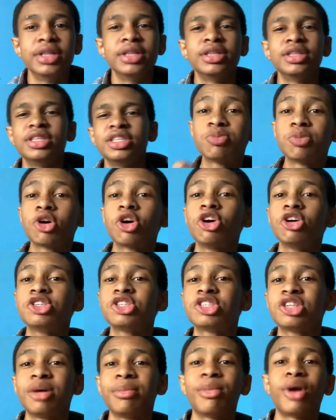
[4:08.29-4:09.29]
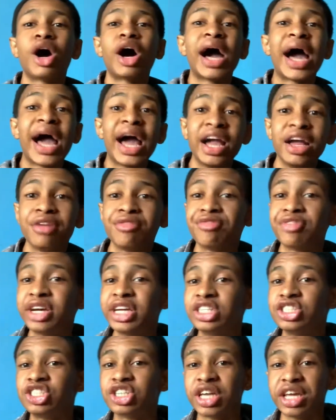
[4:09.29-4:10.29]
This is because some
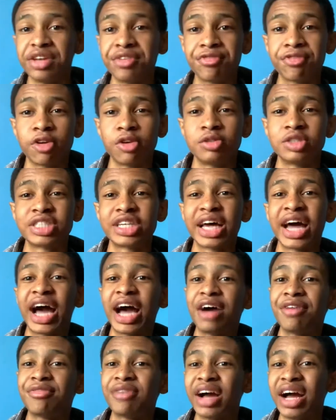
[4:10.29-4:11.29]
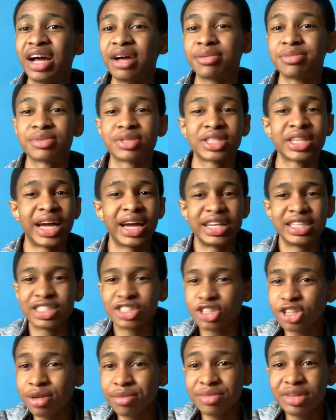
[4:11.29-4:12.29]
high-range earphones have apps, and
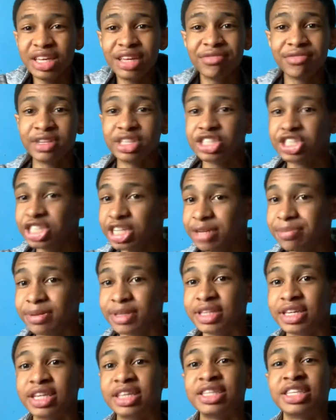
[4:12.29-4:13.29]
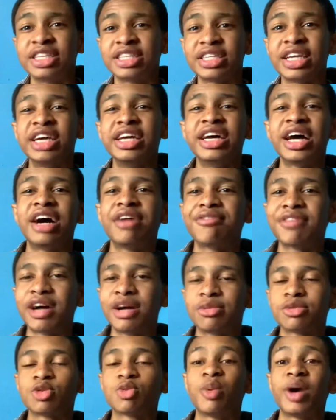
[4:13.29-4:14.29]
some even cheaper than this have
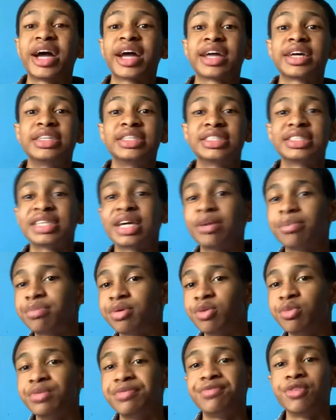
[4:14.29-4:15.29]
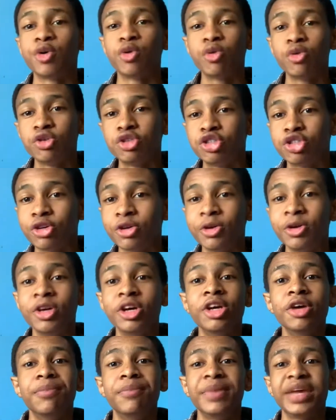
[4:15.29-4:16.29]
apps where I can tamper with the audio,
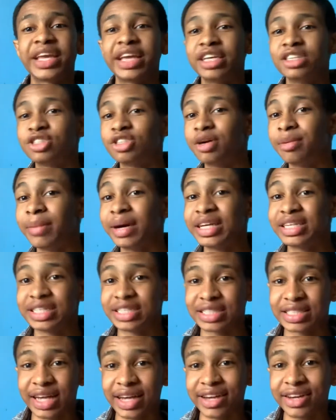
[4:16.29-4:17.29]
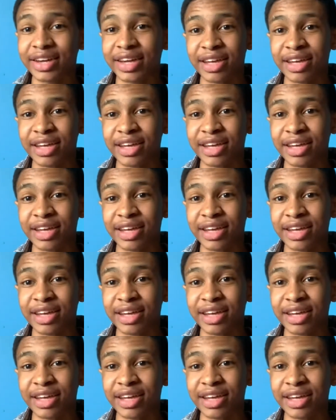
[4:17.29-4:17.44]
make it to my desire.